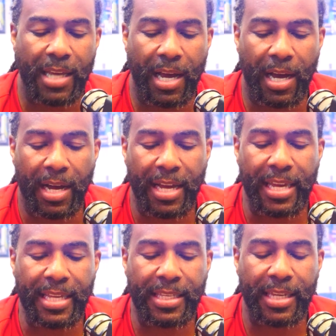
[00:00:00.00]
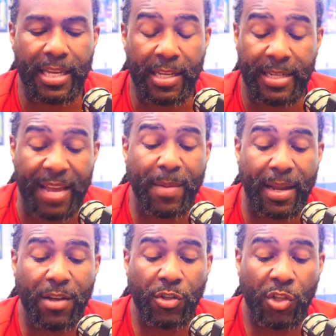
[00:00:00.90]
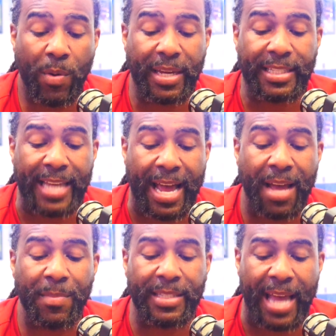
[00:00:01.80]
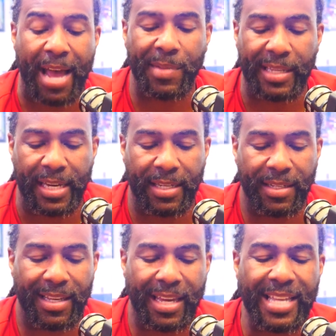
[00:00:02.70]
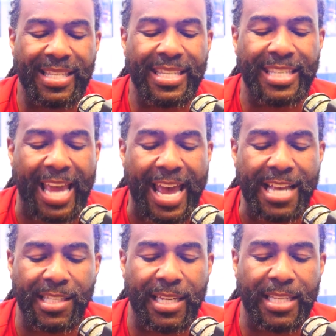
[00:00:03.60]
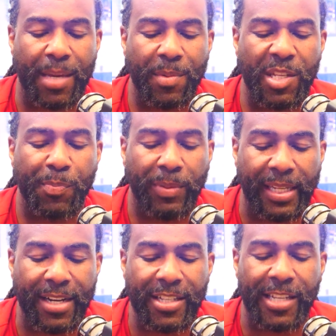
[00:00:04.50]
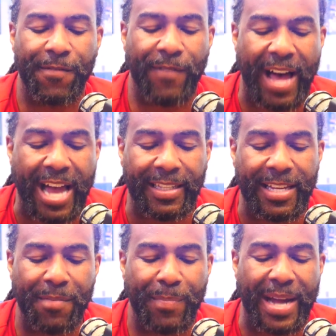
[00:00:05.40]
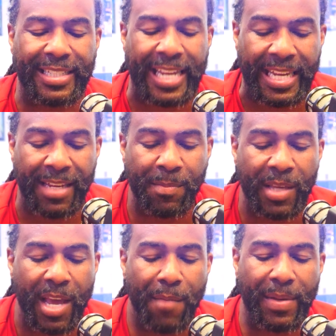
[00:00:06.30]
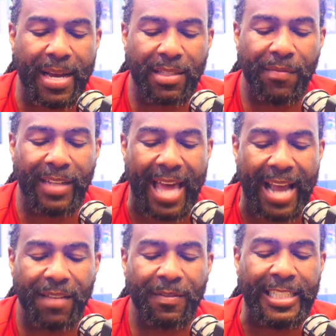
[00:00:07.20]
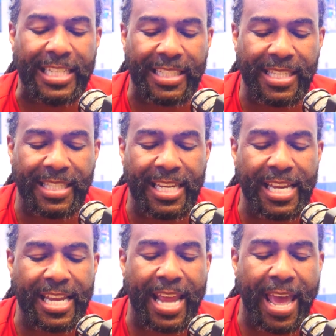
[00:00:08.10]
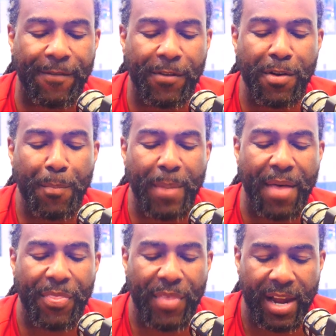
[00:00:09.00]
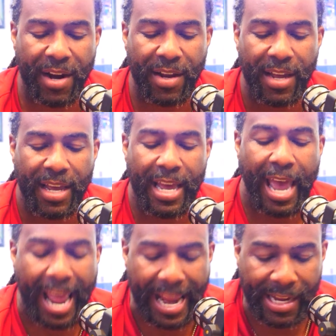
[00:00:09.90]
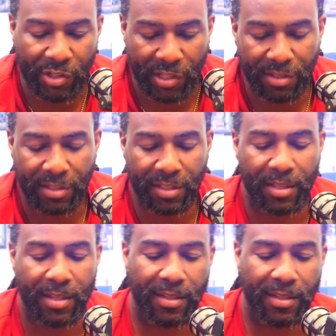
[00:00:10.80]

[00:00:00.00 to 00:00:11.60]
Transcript: David Malugetta is showing it time and time again. It's sad seeing some of these players get violated by teams because of lack of decency and effort by their agents.